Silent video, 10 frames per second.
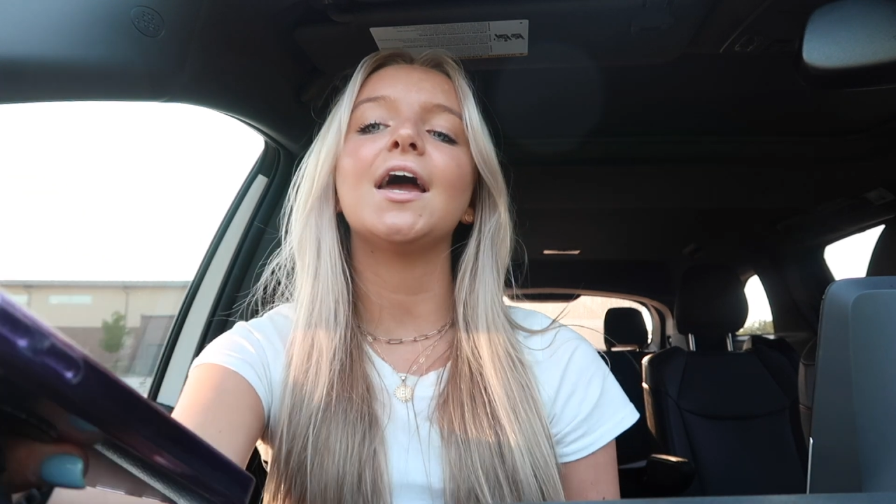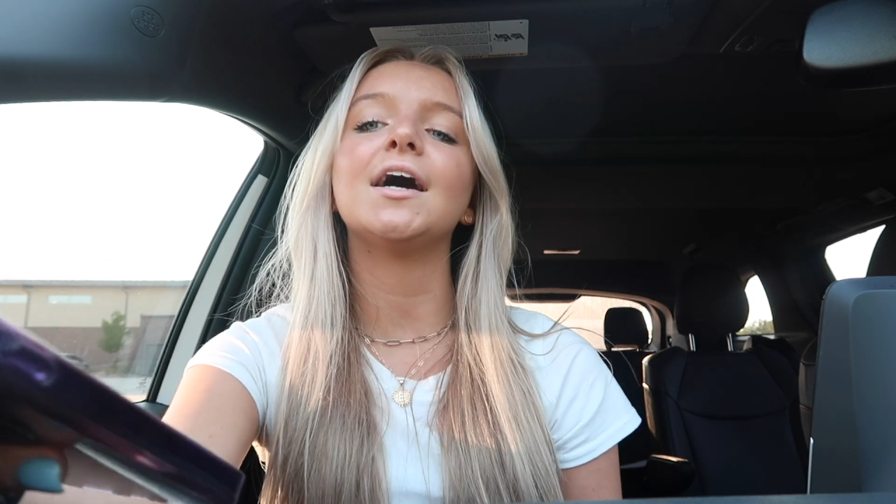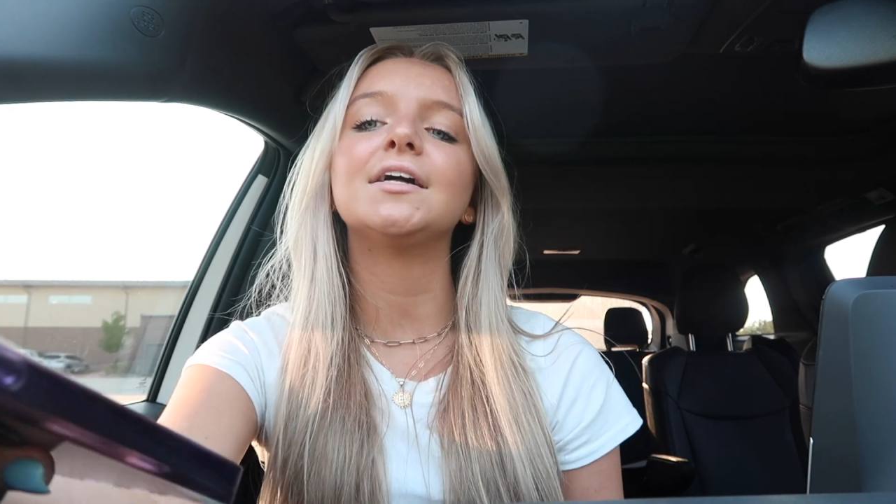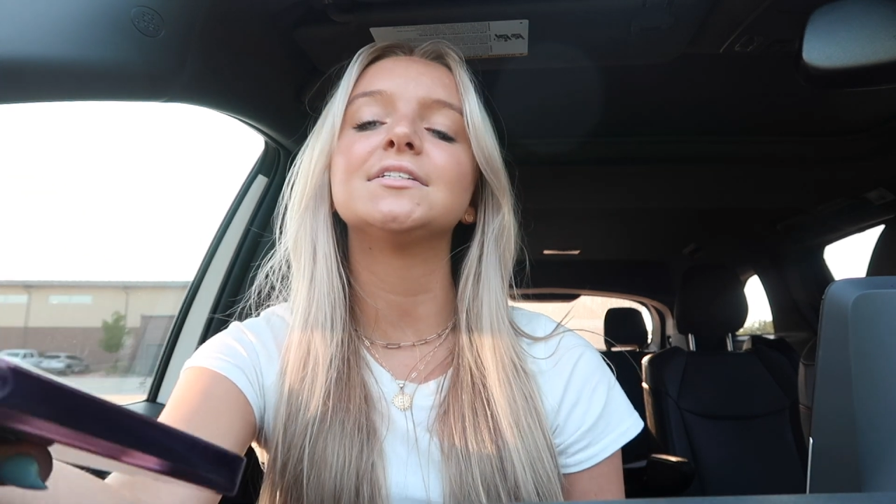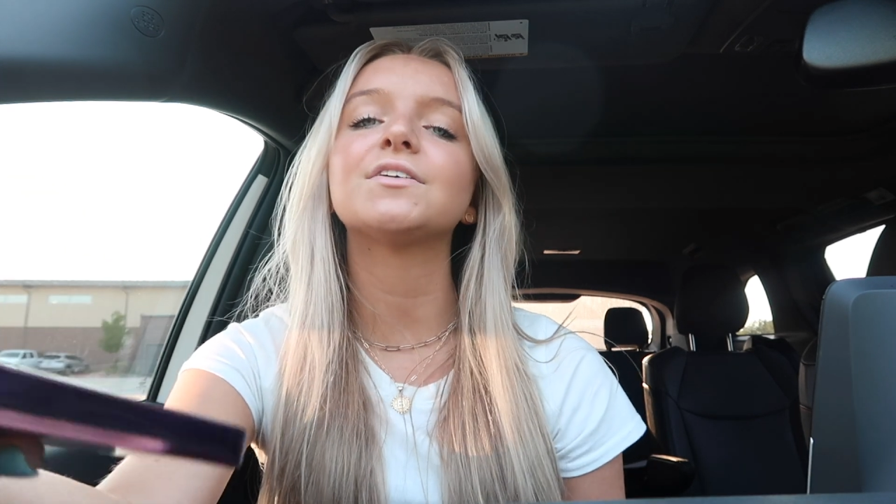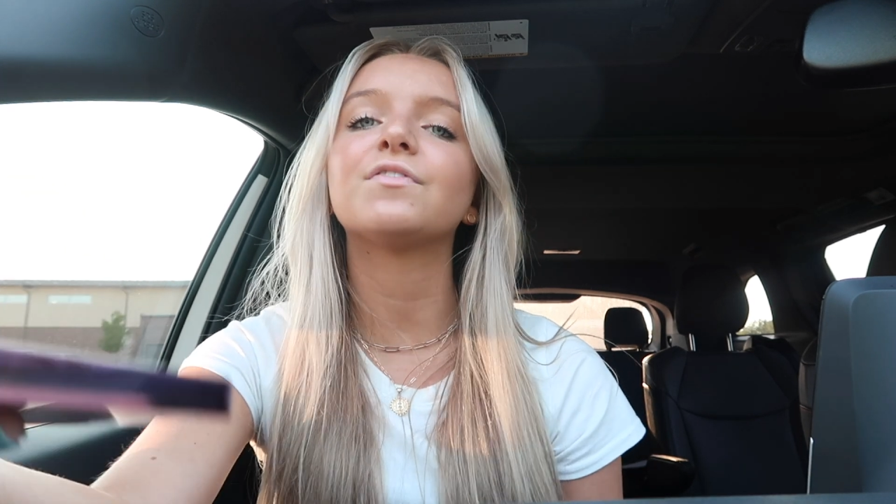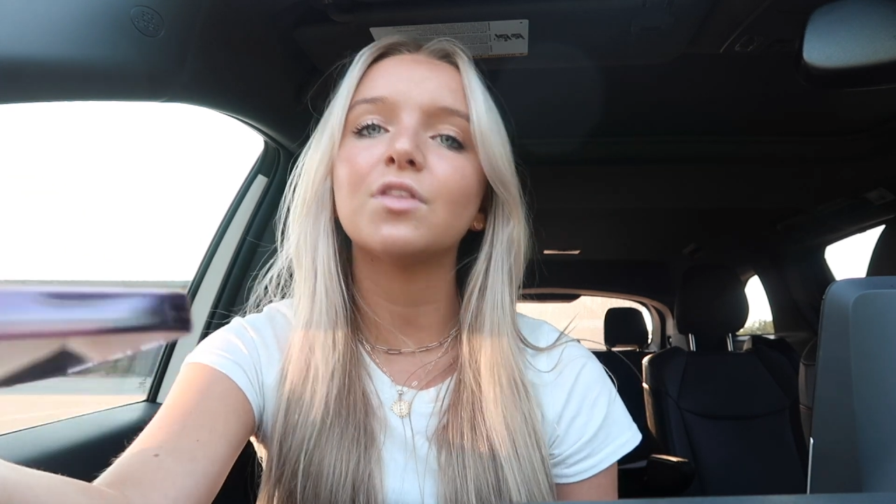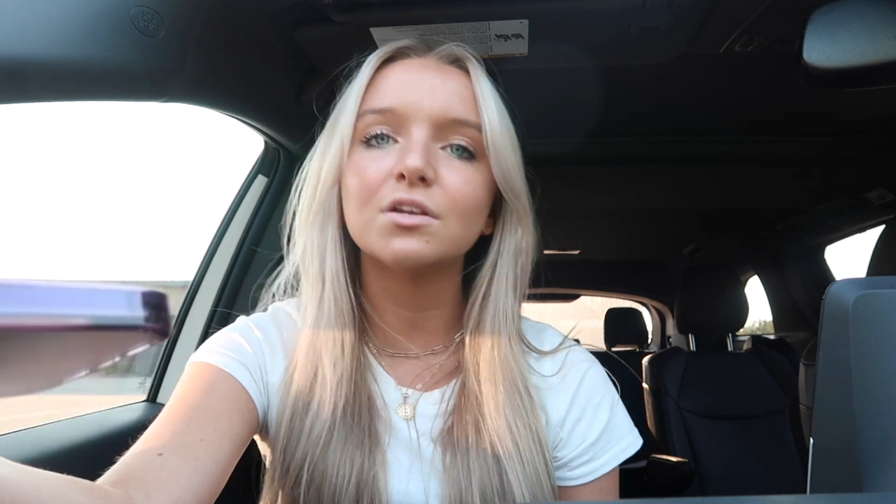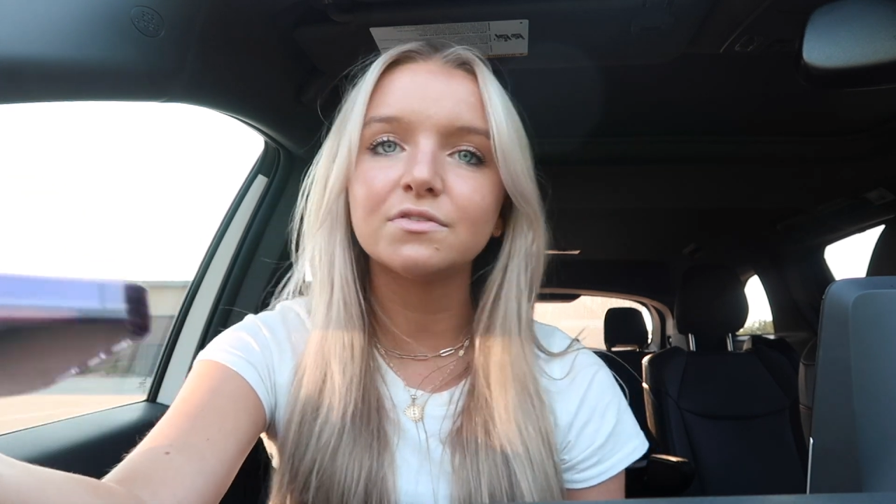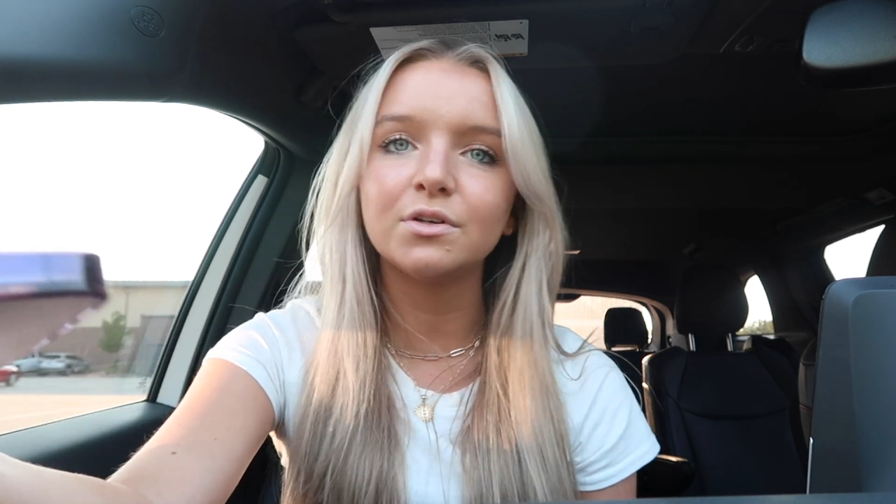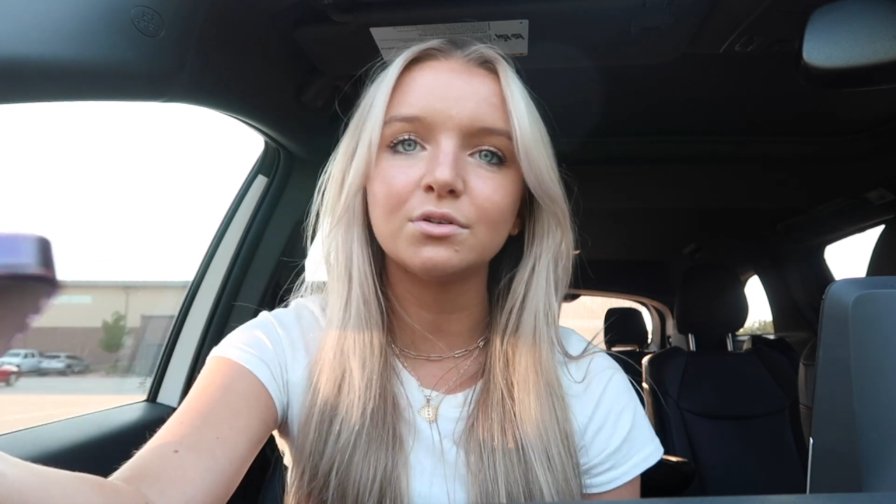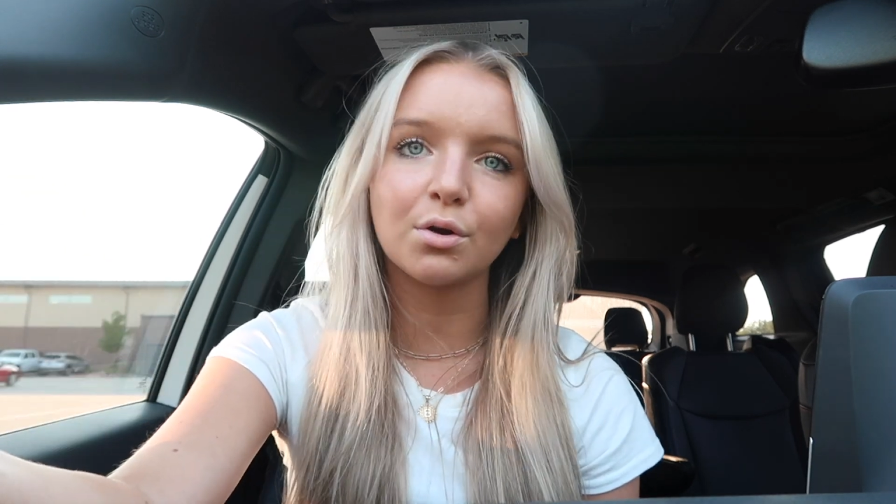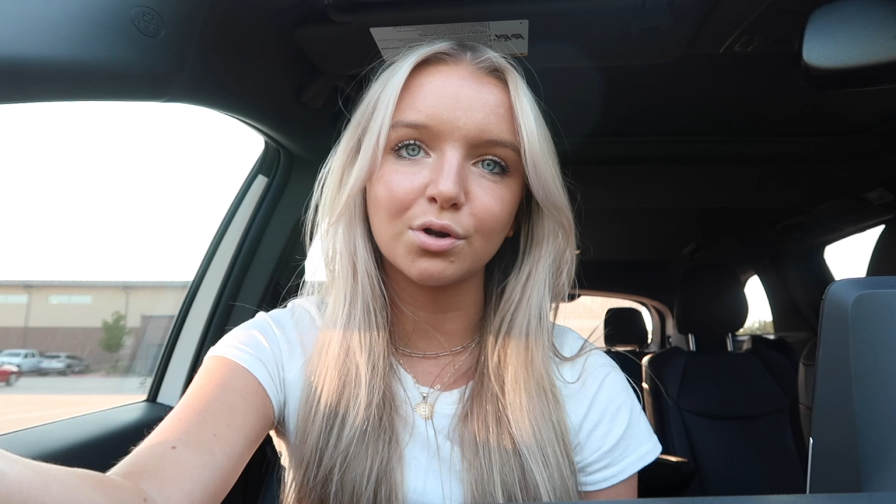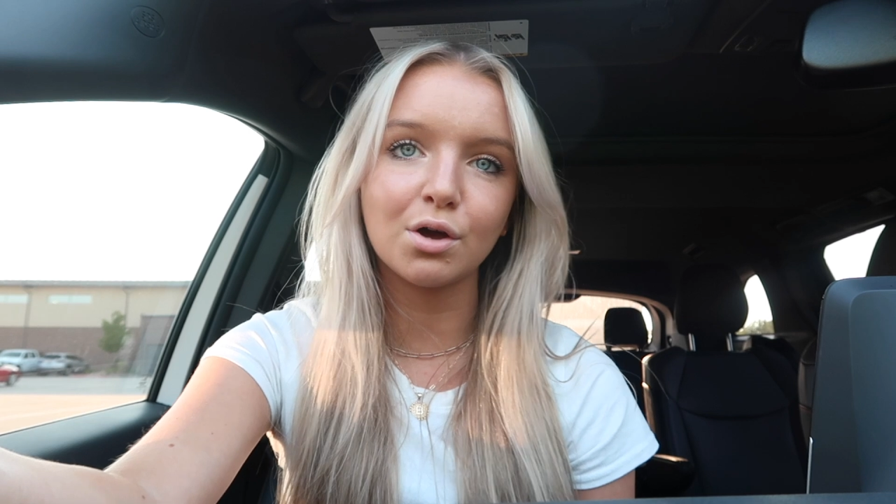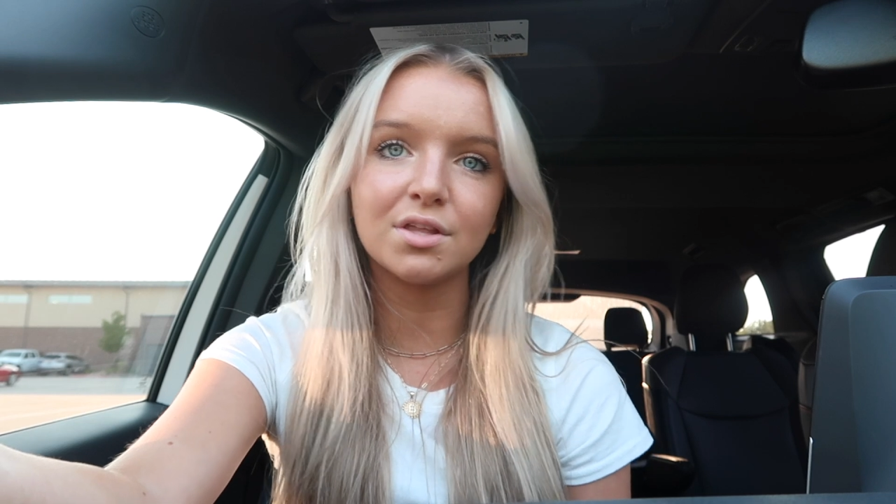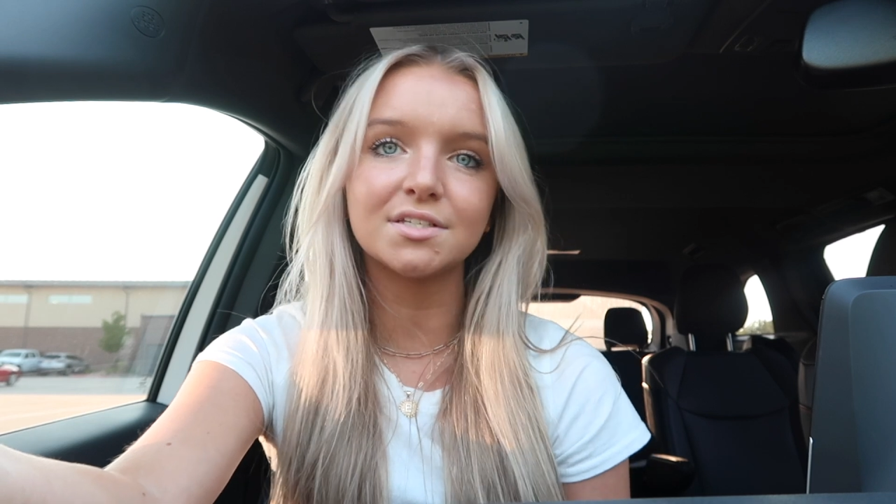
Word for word: And for those of you who don't know,